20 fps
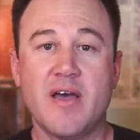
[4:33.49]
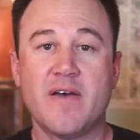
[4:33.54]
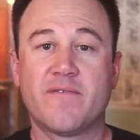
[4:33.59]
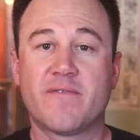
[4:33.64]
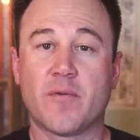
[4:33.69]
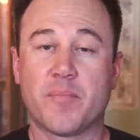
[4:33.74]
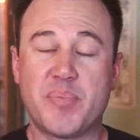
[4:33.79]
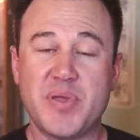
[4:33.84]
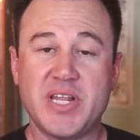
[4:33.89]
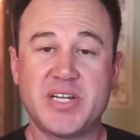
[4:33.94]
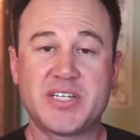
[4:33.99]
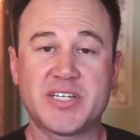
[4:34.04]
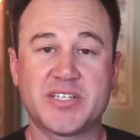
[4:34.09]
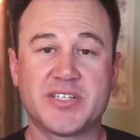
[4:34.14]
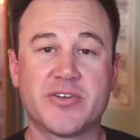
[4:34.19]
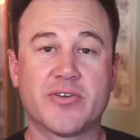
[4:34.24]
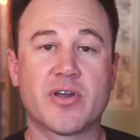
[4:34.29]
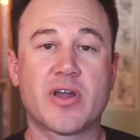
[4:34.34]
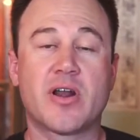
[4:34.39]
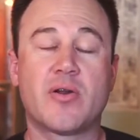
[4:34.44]
For
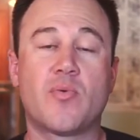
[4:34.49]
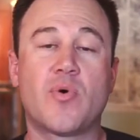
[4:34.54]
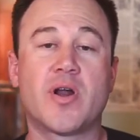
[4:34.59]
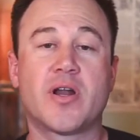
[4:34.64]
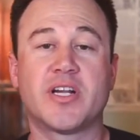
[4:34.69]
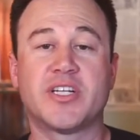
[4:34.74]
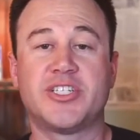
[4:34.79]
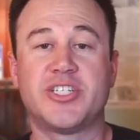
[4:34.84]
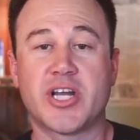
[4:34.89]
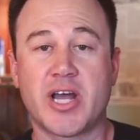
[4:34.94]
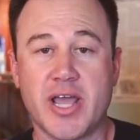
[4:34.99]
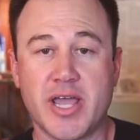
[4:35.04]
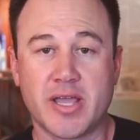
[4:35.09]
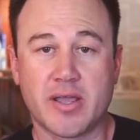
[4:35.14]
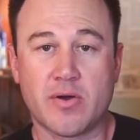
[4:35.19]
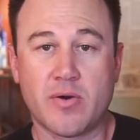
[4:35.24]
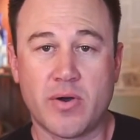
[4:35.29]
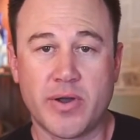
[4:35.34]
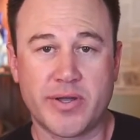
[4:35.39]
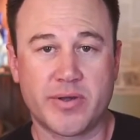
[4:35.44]
beaches, you're going to want a
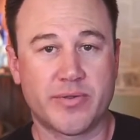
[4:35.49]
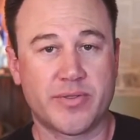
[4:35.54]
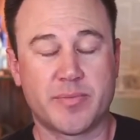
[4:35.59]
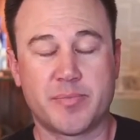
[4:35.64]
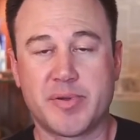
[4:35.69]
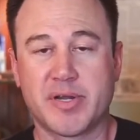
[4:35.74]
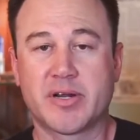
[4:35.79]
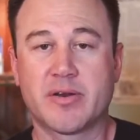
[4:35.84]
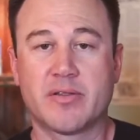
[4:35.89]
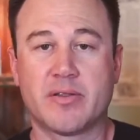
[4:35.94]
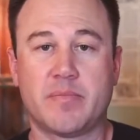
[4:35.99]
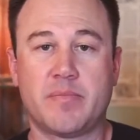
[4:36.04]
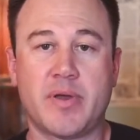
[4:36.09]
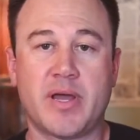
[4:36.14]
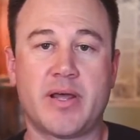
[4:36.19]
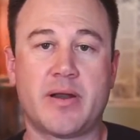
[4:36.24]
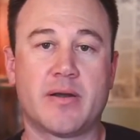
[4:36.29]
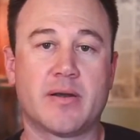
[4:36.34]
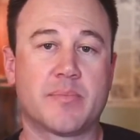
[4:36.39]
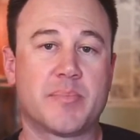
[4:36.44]
giant coil. The bigger the
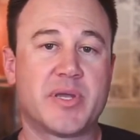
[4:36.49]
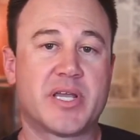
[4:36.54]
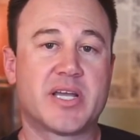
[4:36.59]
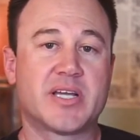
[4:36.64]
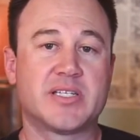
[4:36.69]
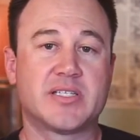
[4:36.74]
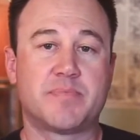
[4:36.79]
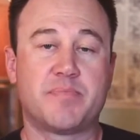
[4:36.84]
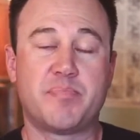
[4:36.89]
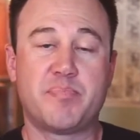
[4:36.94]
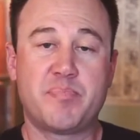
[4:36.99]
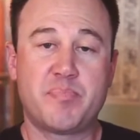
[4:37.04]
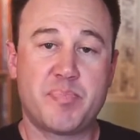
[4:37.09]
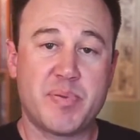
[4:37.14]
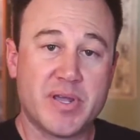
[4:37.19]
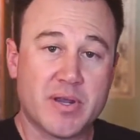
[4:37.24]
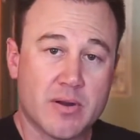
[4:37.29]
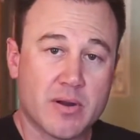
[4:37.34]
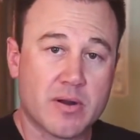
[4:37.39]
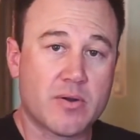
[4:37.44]
better, because
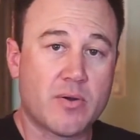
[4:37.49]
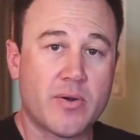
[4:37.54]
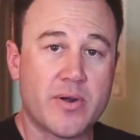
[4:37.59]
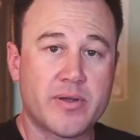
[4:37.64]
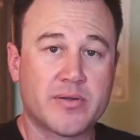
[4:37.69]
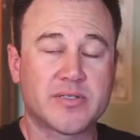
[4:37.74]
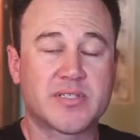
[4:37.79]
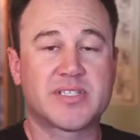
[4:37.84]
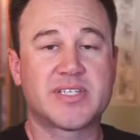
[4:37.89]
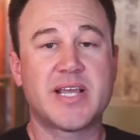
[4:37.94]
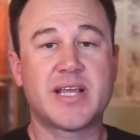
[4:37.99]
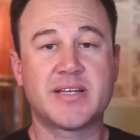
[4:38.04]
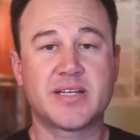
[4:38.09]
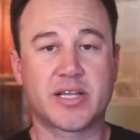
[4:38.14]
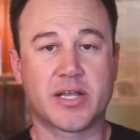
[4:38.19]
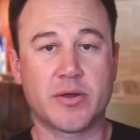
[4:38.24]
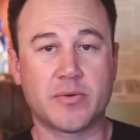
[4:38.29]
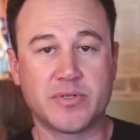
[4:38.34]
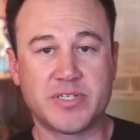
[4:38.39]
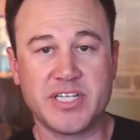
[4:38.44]
bigger coils tend to
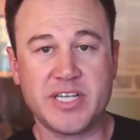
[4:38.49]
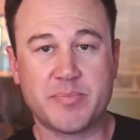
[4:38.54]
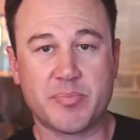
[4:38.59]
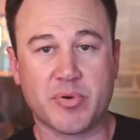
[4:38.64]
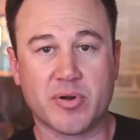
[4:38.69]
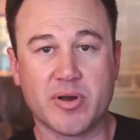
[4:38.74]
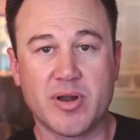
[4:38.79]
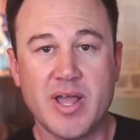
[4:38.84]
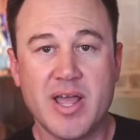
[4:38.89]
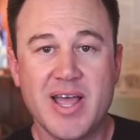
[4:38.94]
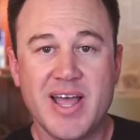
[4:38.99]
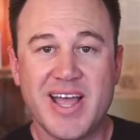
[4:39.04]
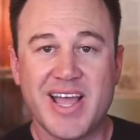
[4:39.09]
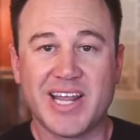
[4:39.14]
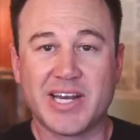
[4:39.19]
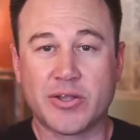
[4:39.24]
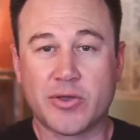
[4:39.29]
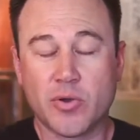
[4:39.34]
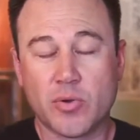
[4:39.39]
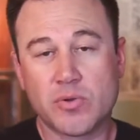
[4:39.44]
go deeper.
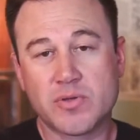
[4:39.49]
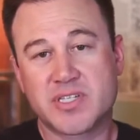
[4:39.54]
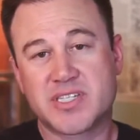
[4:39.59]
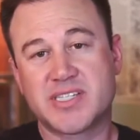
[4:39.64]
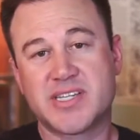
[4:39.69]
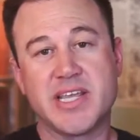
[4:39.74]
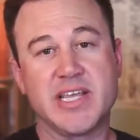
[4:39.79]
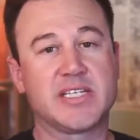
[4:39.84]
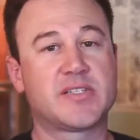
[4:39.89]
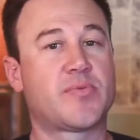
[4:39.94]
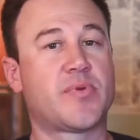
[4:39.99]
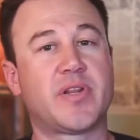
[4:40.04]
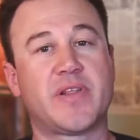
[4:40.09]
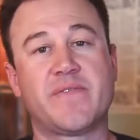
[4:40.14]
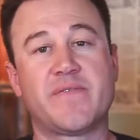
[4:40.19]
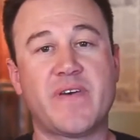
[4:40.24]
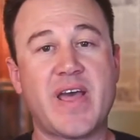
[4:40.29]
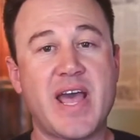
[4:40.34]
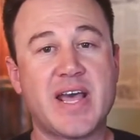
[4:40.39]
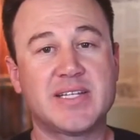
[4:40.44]
And gold sinks really
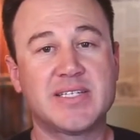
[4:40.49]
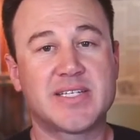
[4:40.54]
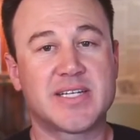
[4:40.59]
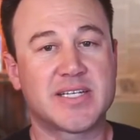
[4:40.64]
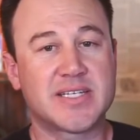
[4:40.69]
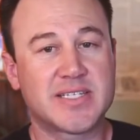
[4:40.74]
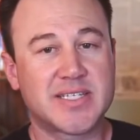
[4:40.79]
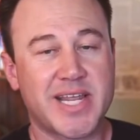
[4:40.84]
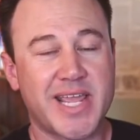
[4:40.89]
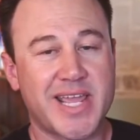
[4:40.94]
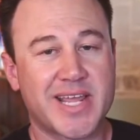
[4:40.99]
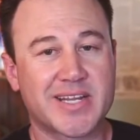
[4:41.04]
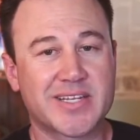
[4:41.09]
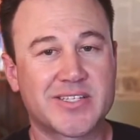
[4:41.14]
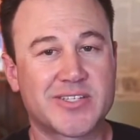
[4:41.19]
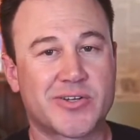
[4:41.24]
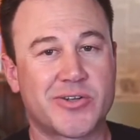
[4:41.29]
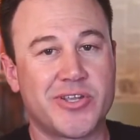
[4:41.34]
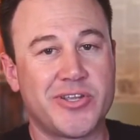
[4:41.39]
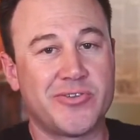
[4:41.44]
fast in sand,
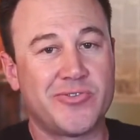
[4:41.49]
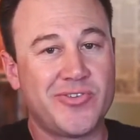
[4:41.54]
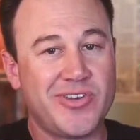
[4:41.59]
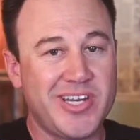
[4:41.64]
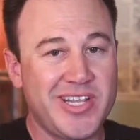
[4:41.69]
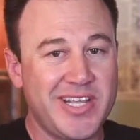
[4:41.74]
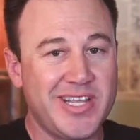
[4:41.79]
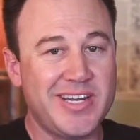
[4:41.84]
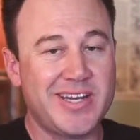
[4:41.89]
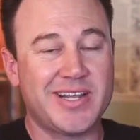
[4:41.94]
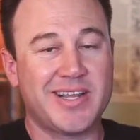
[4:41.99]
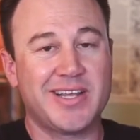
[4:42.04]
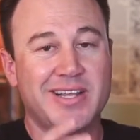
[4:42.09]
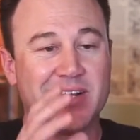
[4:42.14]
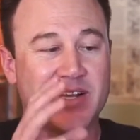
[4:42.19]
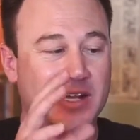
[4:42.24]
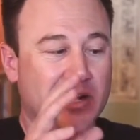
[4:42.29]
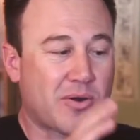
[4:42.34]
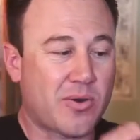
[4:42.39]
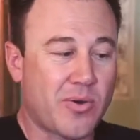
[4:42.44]
so you need
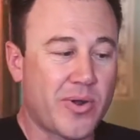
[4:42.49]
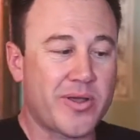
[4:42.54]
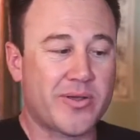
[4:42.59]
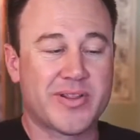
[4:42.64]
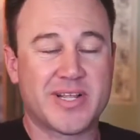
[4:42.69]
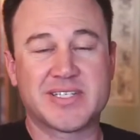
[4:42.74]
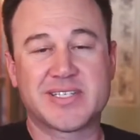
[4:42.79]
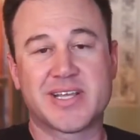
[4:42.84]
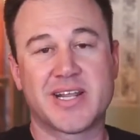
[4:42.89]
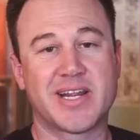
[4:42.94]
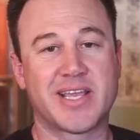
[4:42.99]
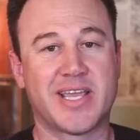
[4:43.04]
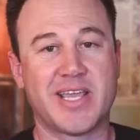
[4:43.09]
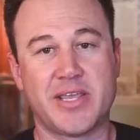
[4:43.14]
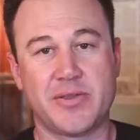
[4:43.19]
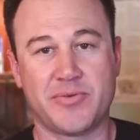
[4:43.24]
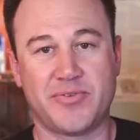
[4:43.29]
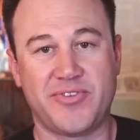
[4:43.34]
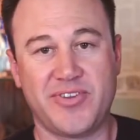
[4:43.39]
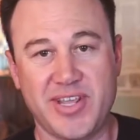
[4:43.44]
a coil that's going to
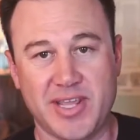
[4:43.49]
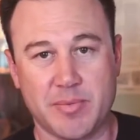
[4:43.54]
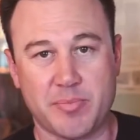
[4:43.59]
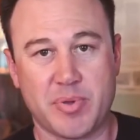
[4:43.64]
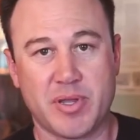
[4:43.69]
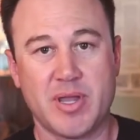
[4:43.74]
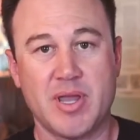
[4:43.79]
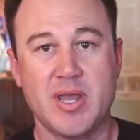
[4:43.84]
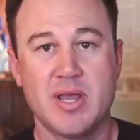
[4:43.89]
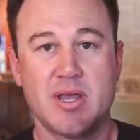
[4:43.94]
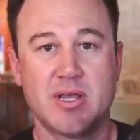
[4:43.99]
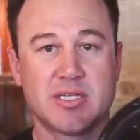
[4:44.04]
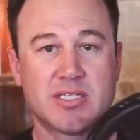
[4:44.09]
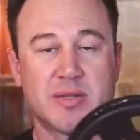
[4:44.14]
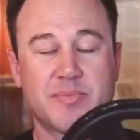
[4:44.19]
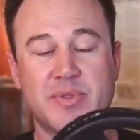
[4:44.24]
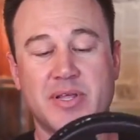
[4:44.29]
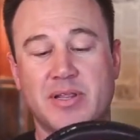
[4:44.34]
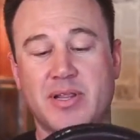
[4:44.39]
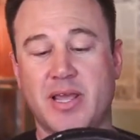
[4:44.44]
get you deep.
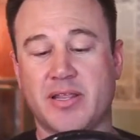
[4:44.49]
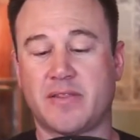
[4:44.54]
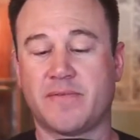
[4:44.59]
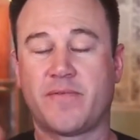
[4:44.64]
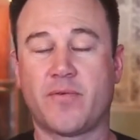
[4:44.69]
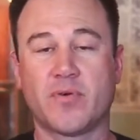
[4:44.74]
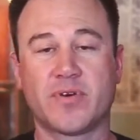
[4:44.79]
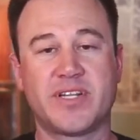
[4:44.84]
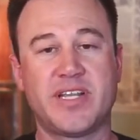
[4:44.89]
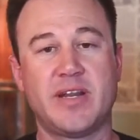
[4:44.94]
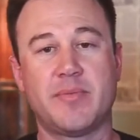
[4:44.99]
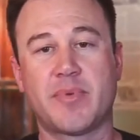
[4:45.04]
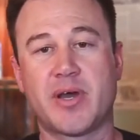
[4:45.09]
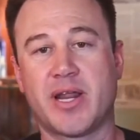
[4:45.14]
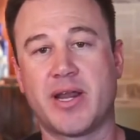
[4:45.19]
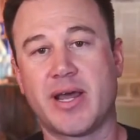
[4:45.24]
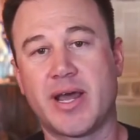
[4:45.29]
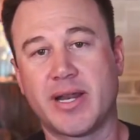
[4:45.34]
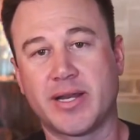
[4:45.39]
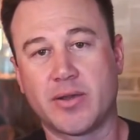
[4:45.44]
Something like the
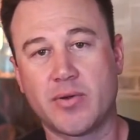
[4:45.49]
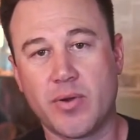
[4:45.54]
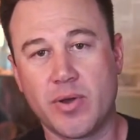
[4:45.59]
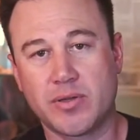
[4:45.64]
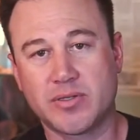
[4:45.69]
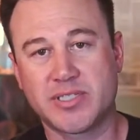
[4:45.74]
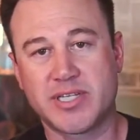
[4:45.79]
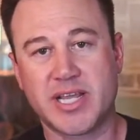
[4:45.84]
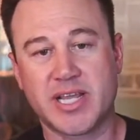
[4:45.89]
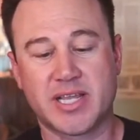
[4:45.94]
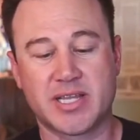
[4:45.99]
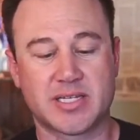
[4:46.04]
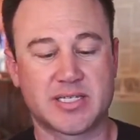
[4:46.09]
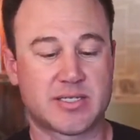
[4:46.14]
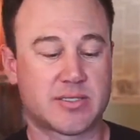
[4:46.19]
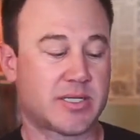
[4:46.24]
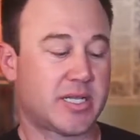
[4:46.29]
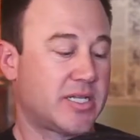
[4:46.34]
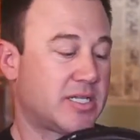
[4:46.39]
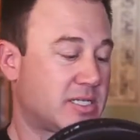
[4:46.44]
14x9 Coil Tech
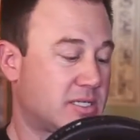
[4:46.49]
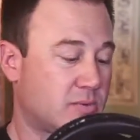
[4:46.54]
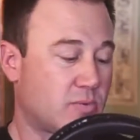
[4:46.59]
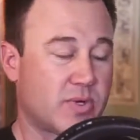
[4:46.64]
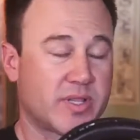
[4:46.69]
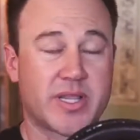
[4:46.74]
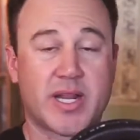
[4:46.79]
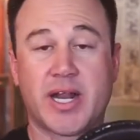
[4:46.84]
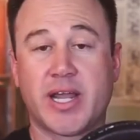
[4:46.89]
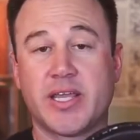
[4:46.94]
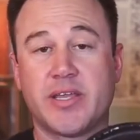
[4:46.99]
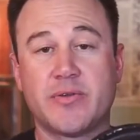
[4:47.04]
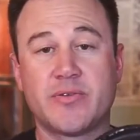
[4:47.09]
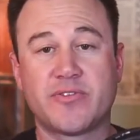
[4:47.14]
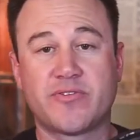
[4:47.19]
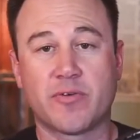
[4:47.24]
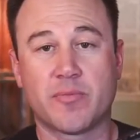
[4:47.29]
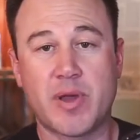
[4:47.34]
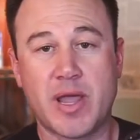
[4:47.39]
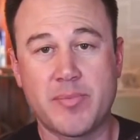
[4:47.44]
is the one that I
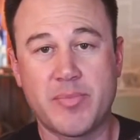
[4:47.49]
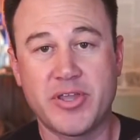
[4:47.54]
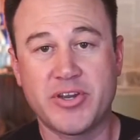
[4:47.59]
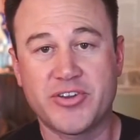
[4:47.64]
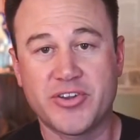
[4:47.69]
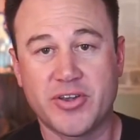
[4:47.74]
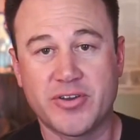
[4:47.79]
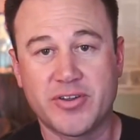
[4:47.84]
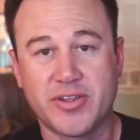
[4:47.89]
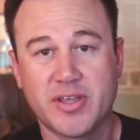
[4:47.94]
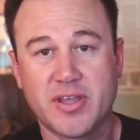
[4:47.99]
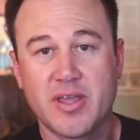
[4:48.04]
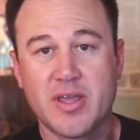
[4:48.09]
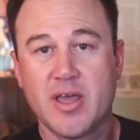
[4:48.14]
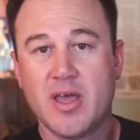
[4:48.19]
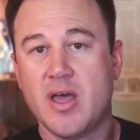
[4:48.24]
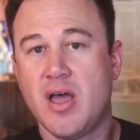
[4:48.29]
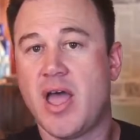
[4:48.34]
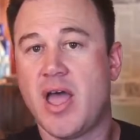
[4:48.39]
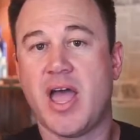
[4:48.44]
use for my beach hunting.
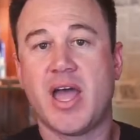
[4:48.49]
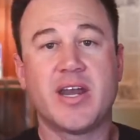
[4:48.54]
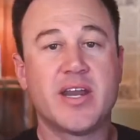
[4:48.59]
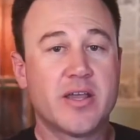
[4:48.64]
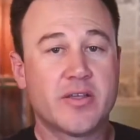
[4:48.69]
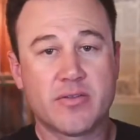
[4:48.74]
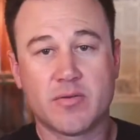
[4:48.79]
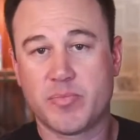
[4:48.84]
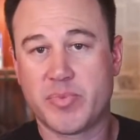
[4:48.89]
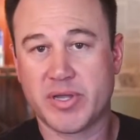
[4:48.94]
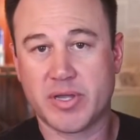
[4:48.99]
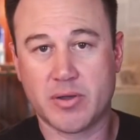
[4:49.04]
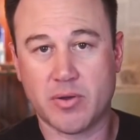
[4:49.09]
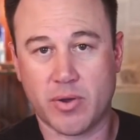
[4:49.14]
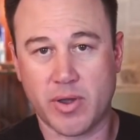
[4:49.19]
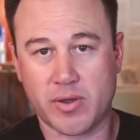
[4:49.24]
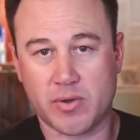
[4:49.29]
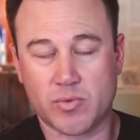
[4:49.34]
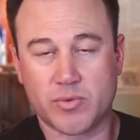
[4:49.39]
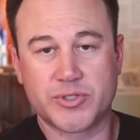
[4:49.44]
Any other big
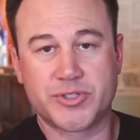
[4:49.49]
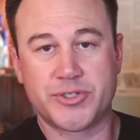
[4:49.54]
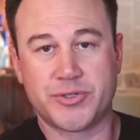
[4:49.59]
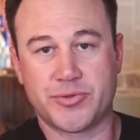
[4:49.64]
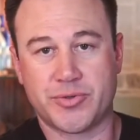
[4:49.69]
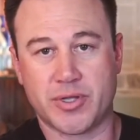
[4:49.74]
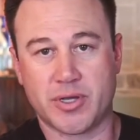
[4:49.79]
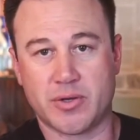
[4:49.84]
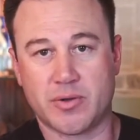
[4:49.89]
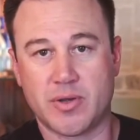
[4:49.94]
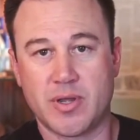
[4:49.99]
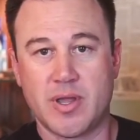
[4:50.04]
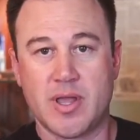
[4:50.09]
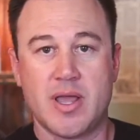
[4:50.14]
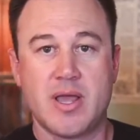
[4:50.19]
coil will do, though.